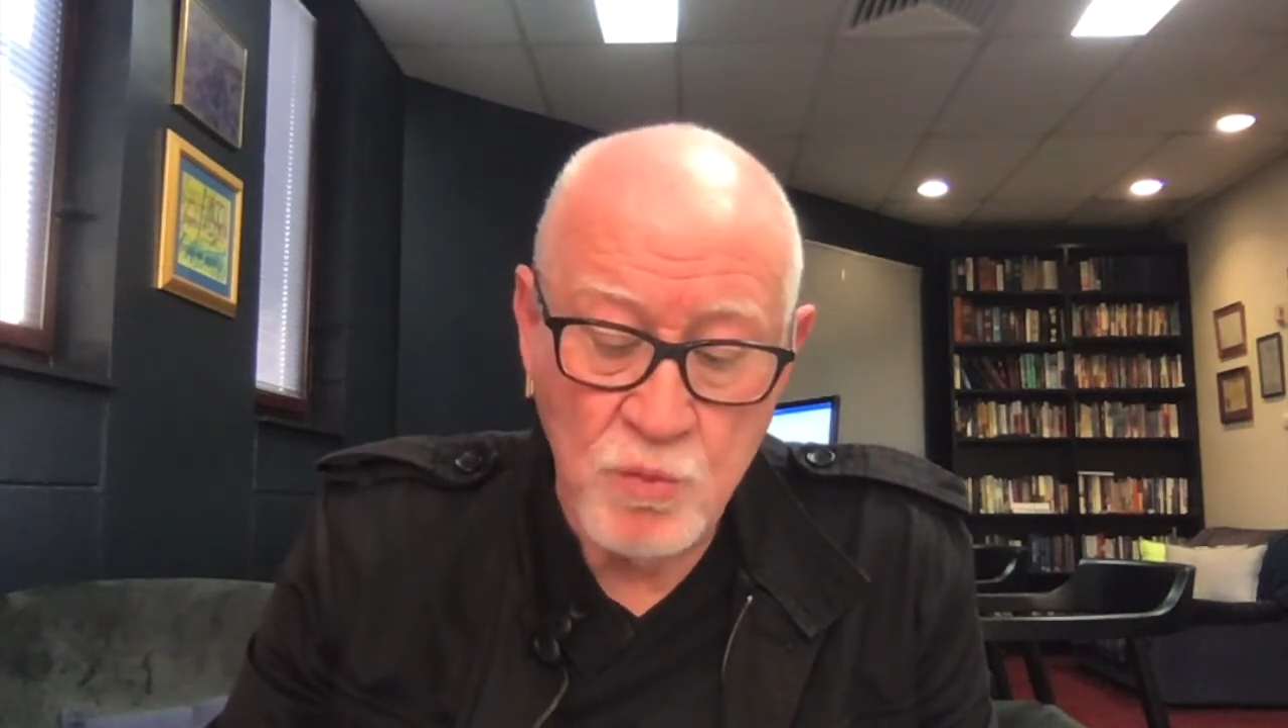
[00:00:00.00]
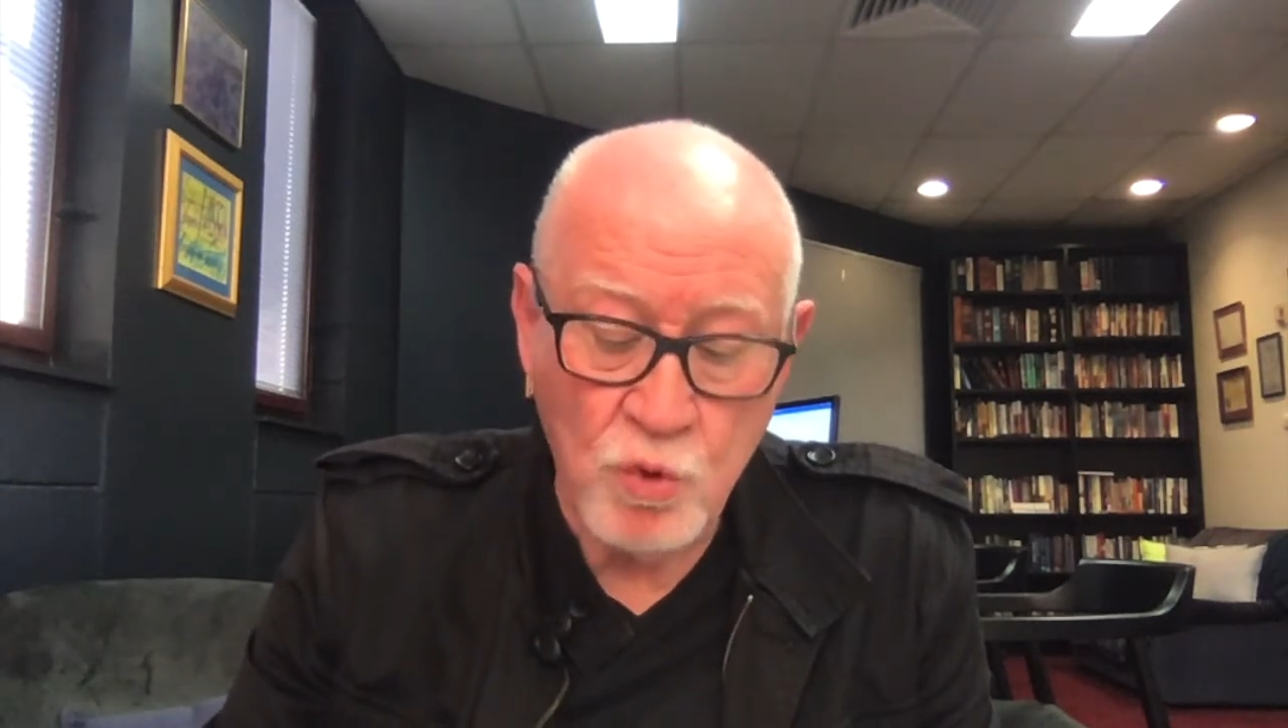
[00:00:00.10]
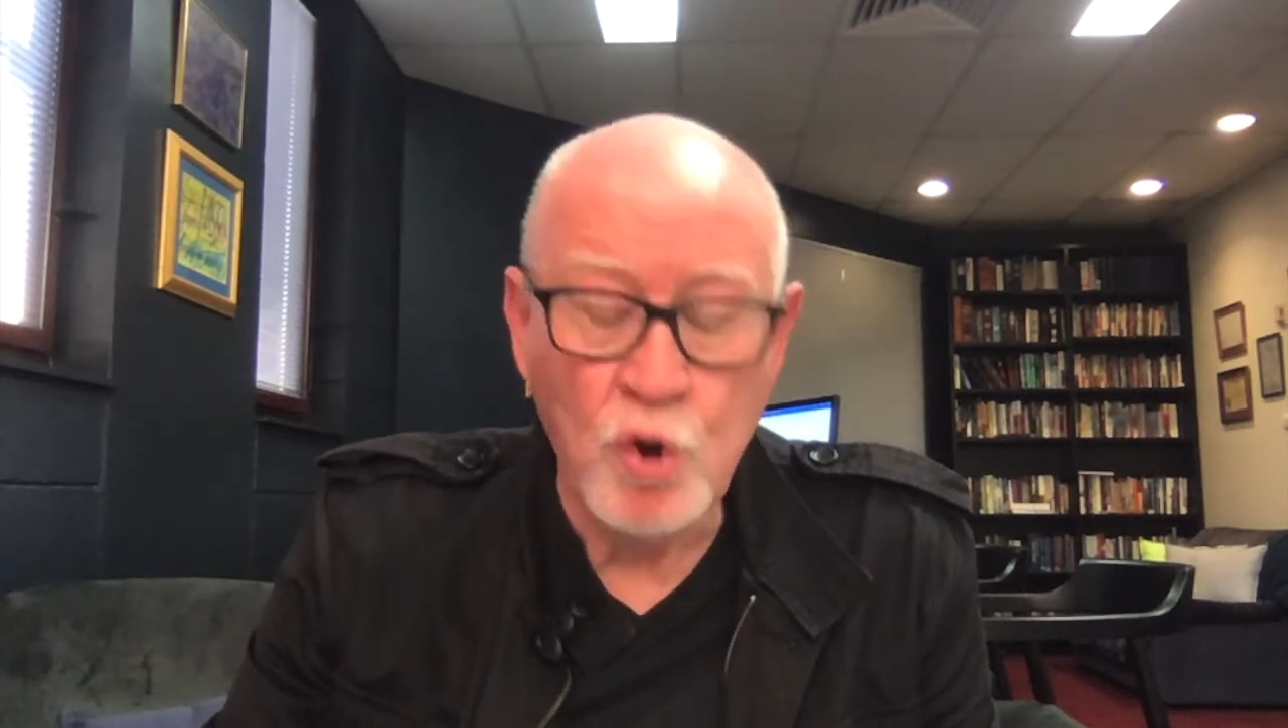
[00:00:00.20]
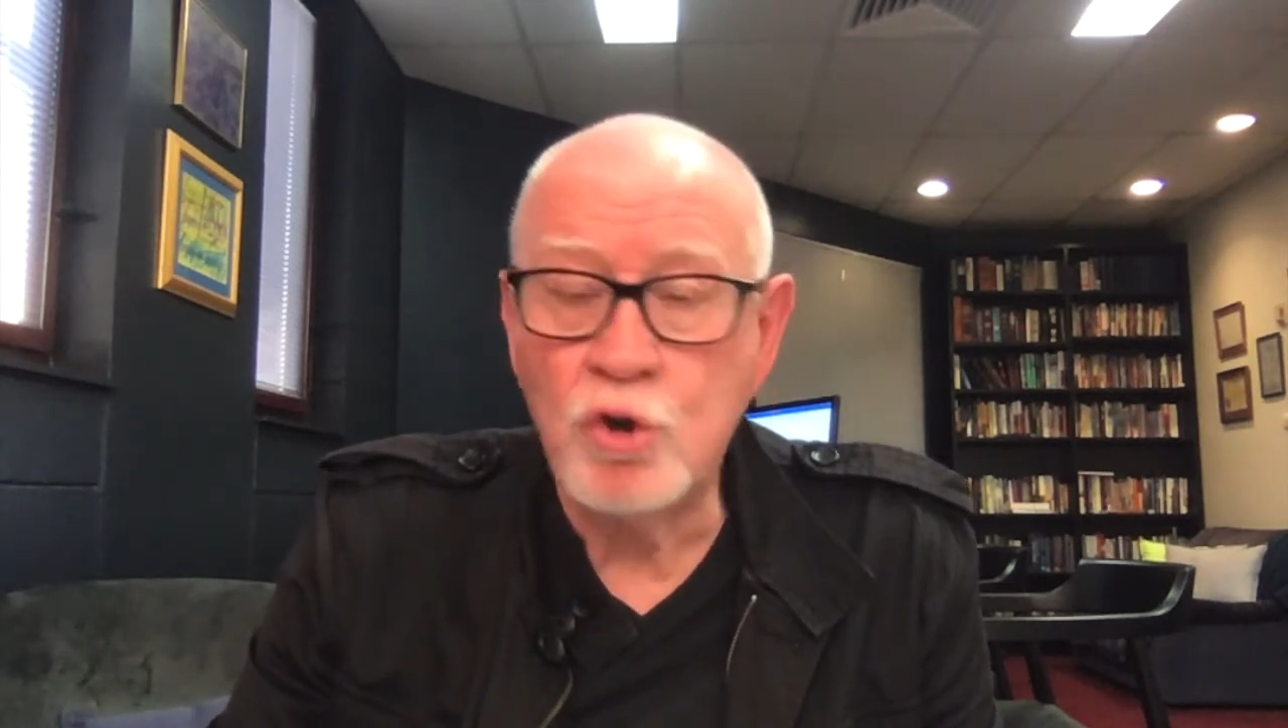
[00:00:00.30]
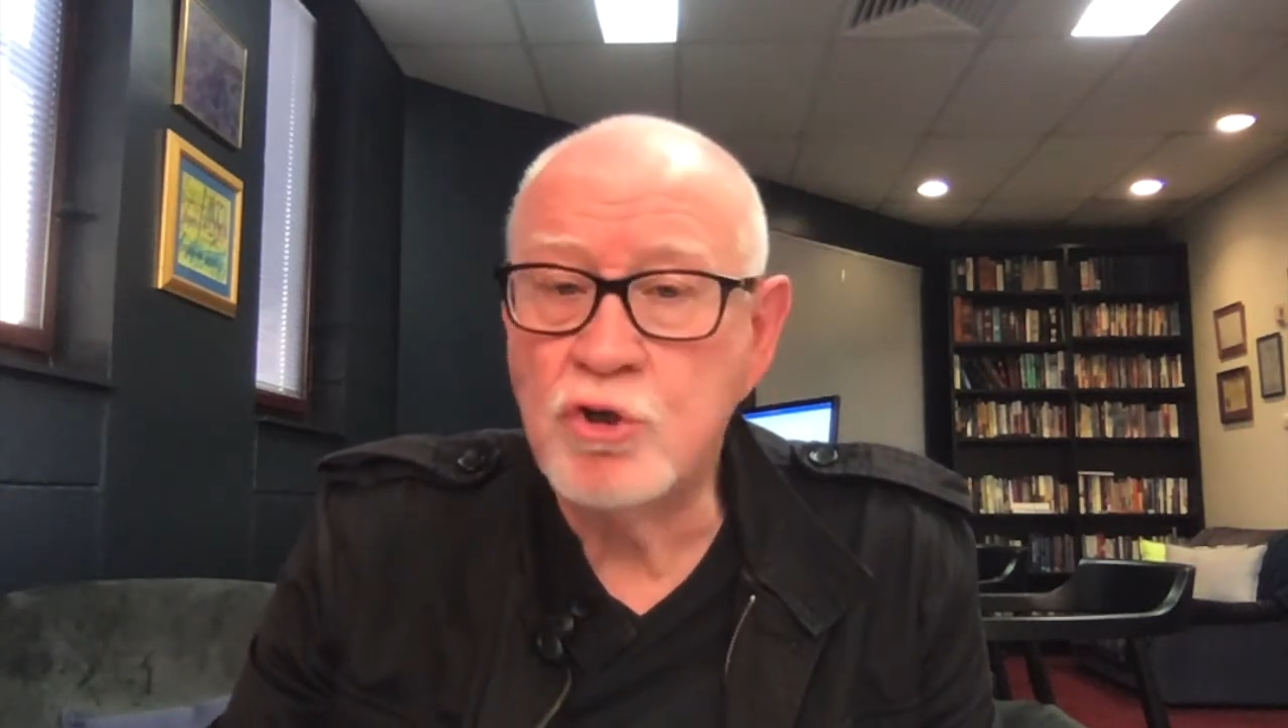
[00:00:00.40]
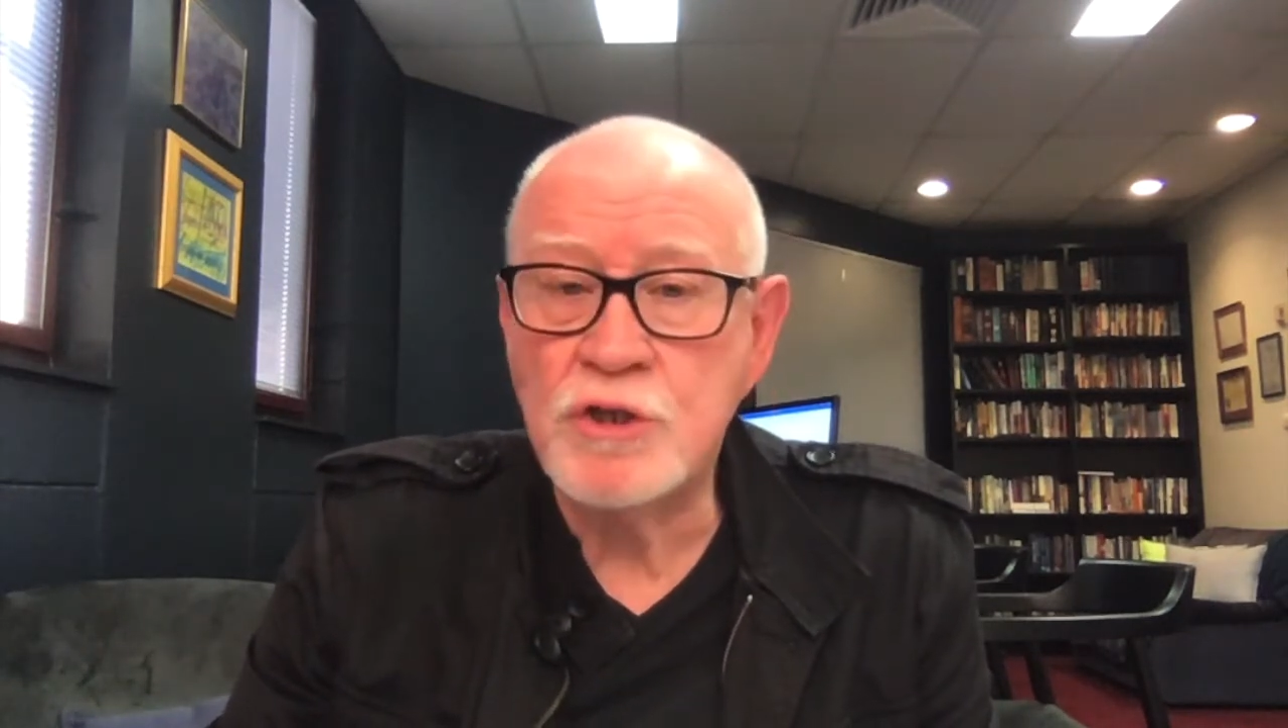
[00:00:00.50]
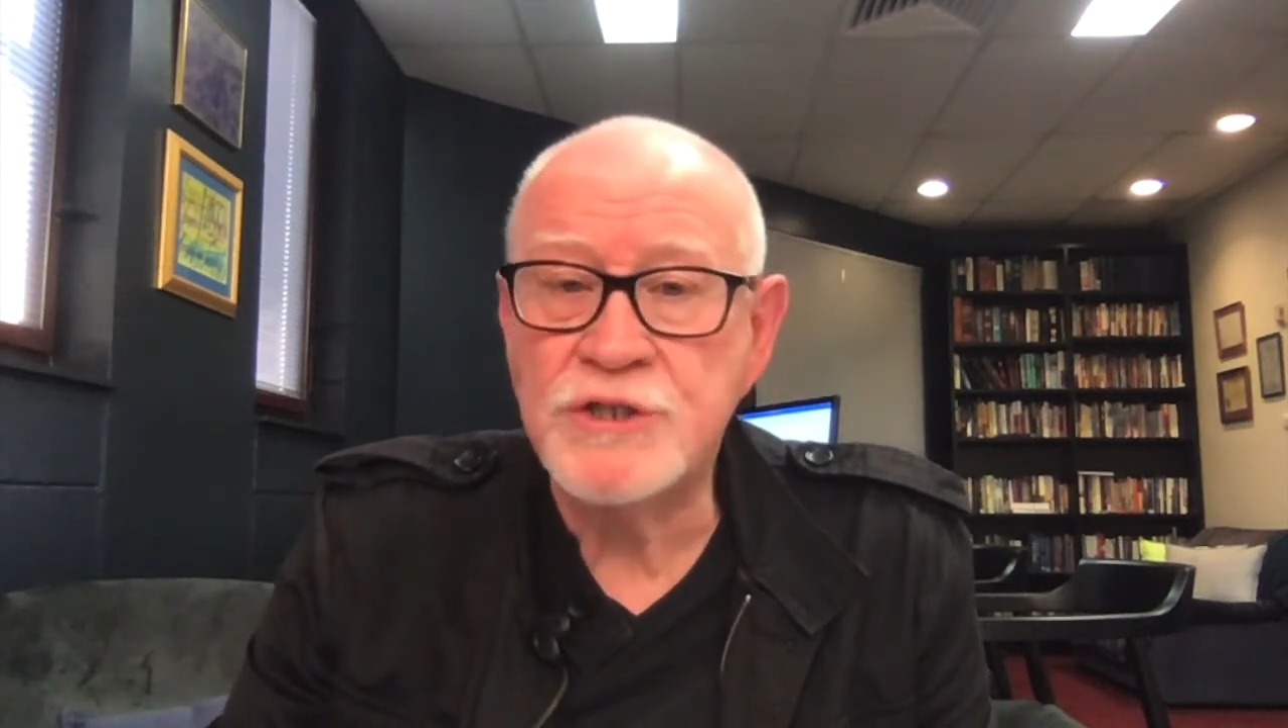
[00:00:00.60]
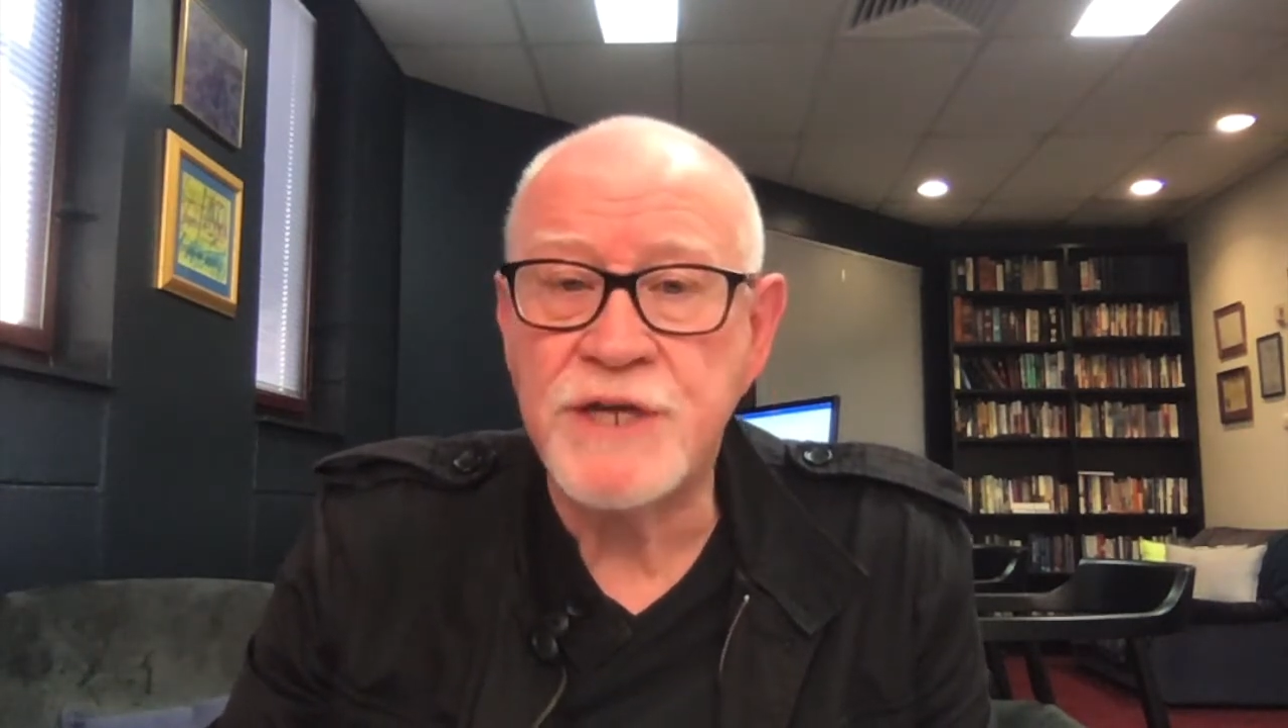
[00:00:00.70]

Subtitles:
We all do the